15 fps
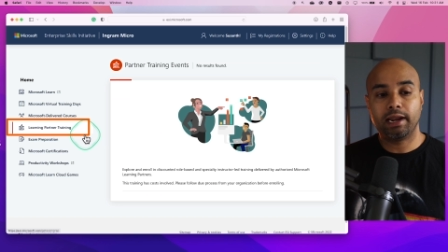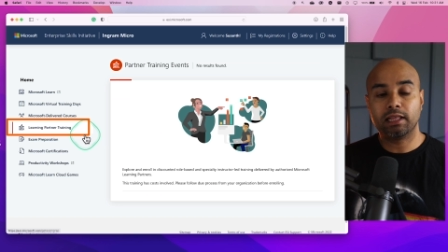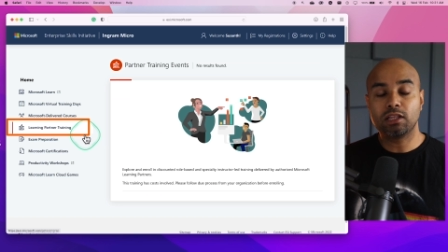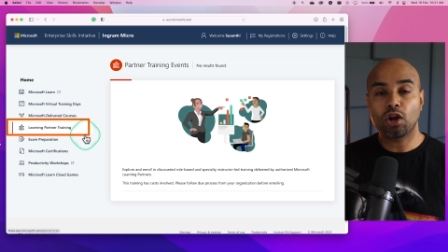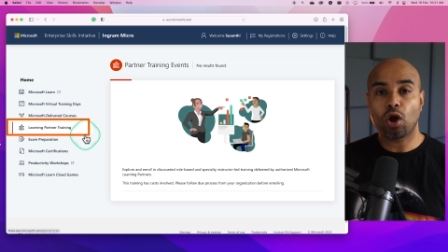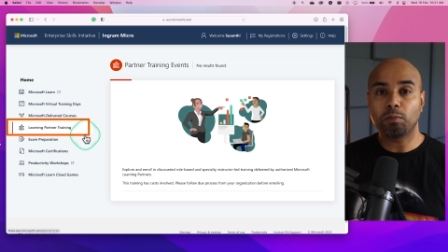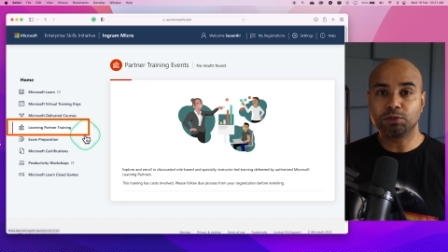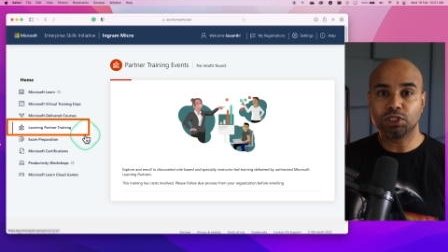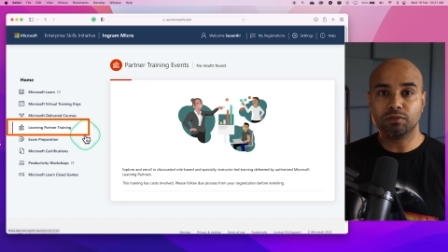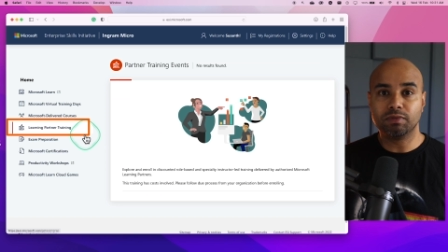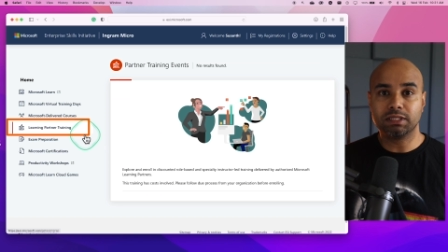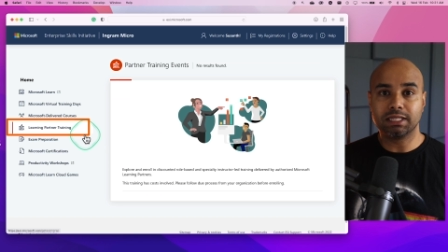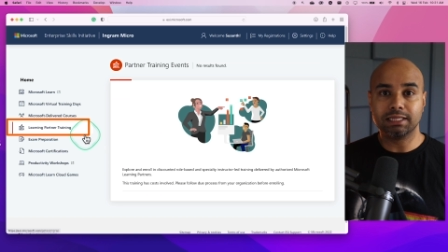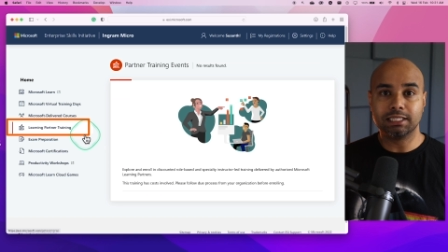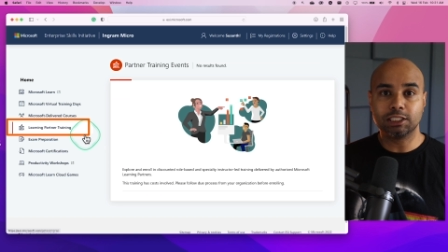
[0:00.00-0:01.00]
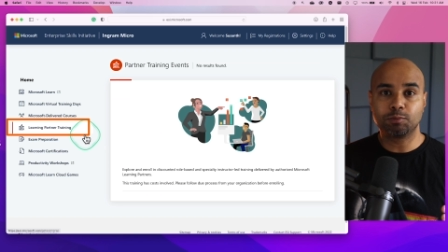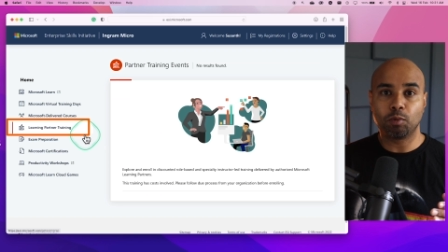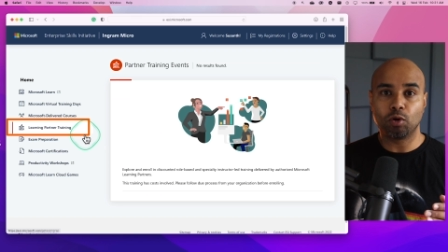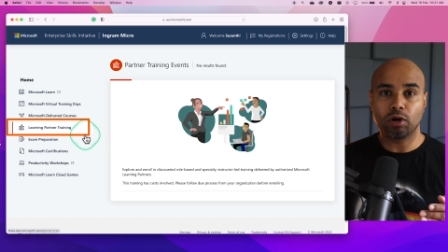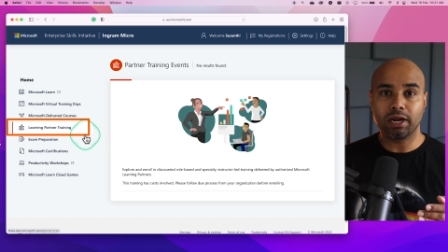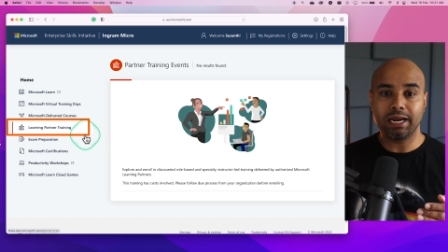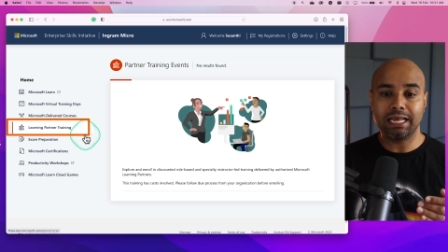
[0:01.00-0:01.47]
Another option within this
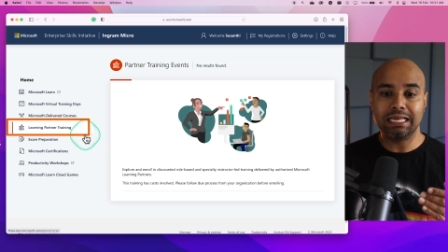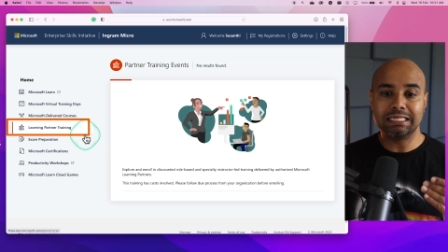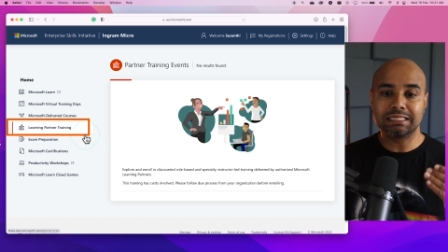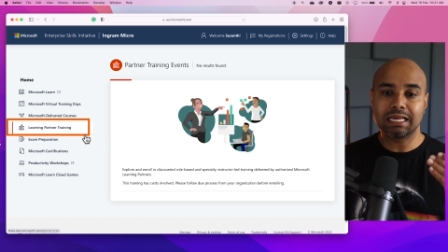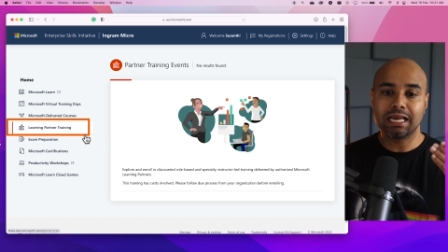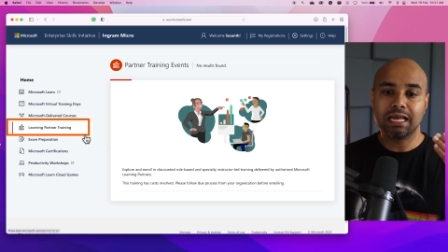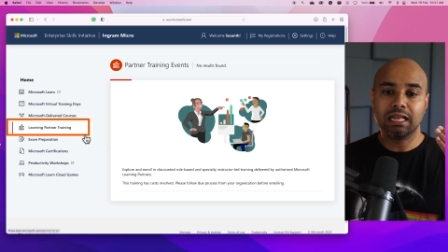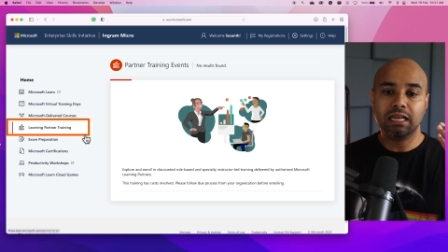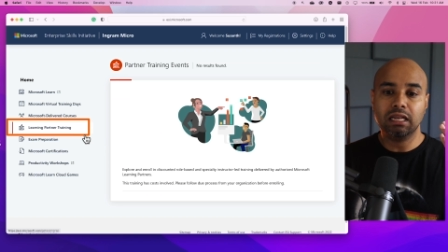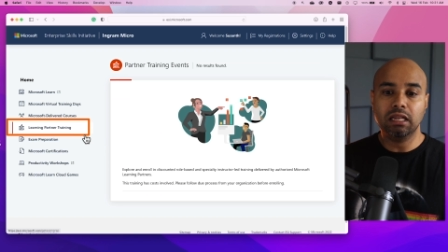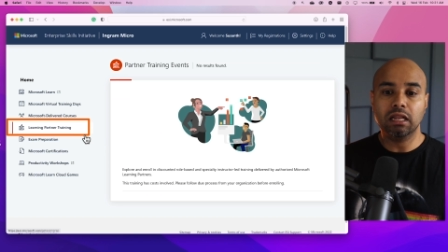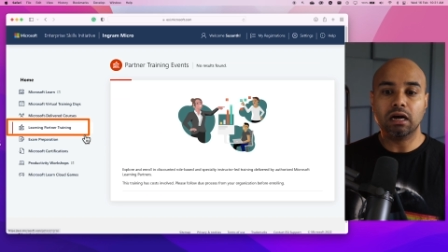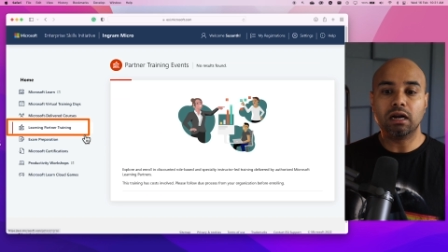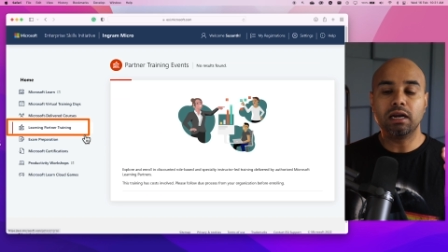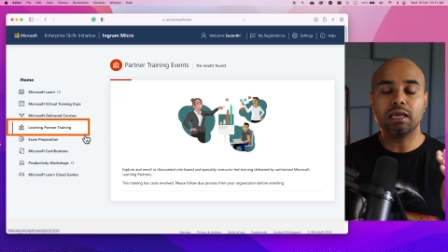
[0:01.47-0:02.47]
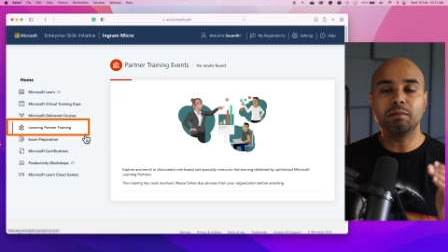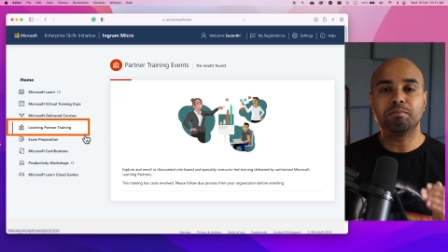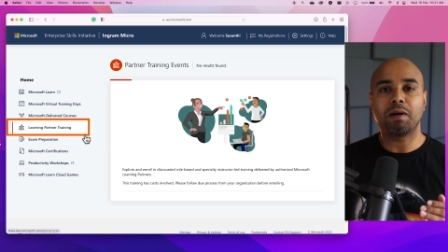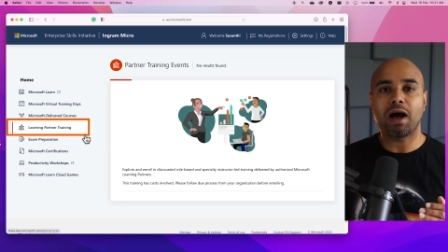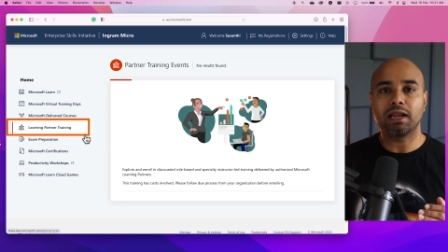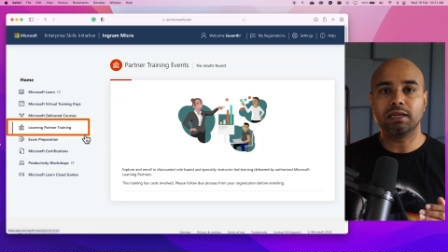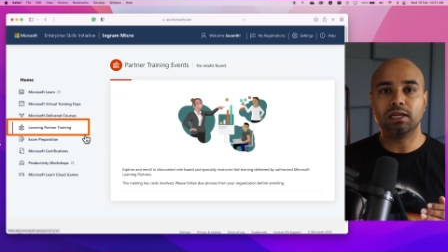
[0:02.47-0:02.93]
portal is
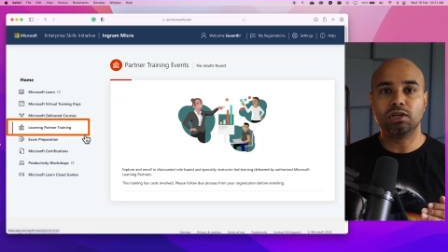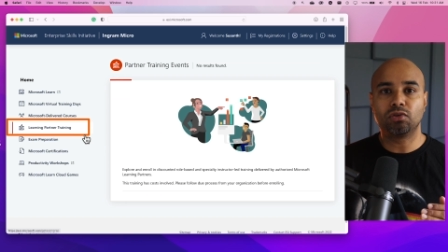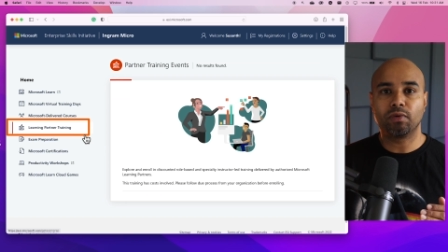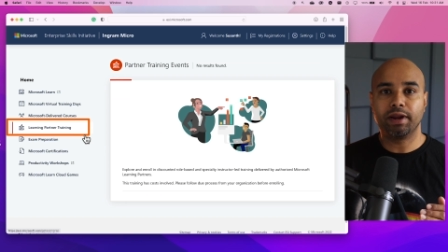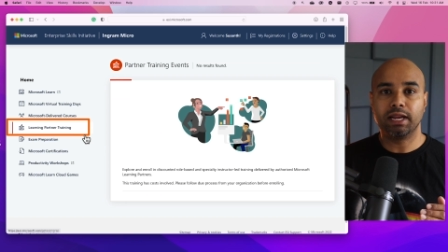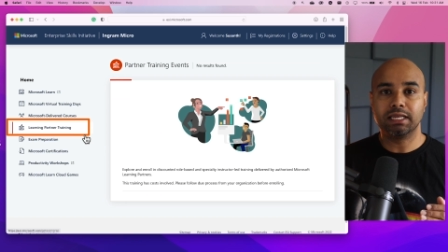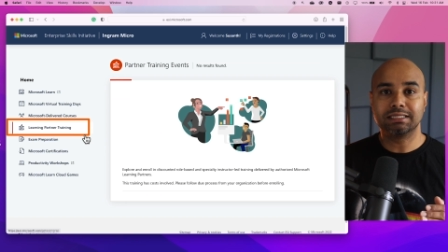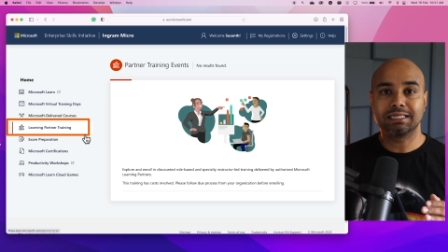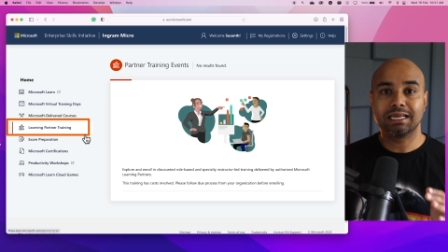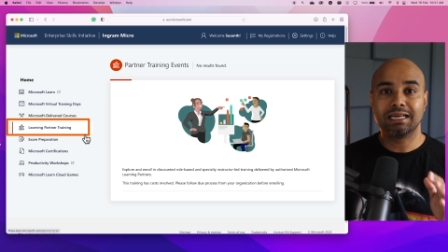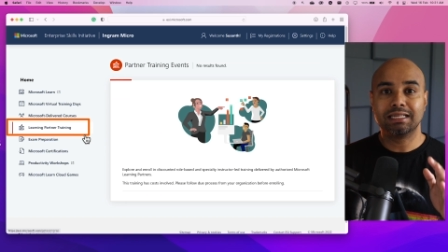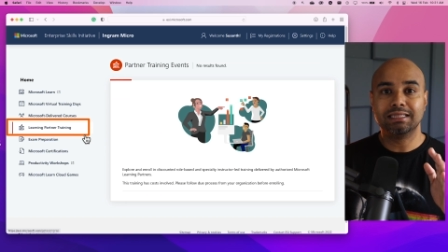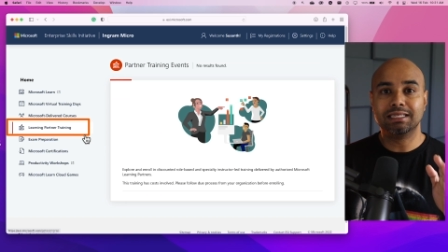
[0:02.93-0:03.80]
learning partner trainings.